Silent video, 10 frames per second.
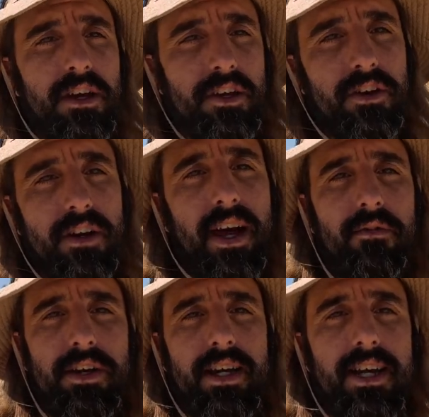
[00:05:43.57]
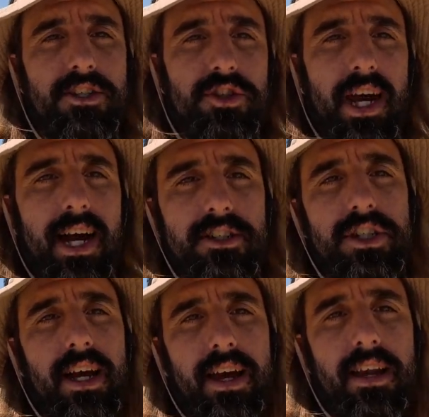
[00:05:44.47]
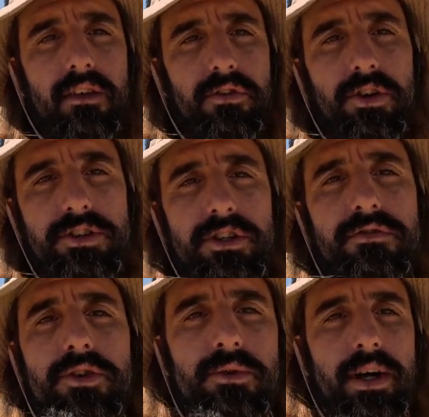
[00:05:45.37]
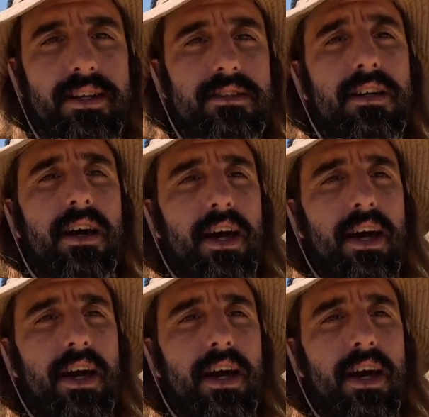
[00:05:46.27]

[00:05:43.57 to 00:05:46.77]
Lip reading: your everyday trash, and of course your food waste.